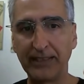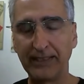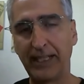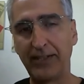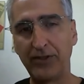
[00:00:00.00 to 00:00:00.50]

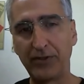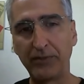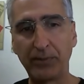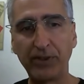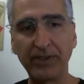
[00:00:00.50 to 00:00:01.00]
that you
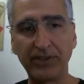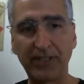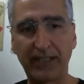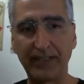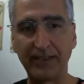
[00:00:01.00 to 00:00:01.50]
can put in your
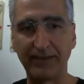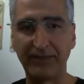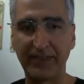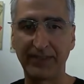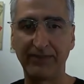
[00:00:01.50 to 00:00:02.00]
tire to
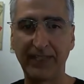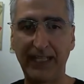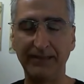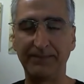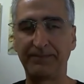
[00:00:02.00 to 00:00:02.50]
fix a
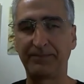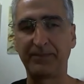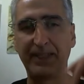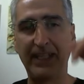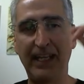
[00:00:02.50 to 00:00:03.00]
flat.
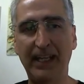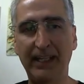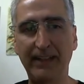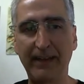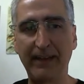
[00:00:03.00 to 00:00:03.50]
And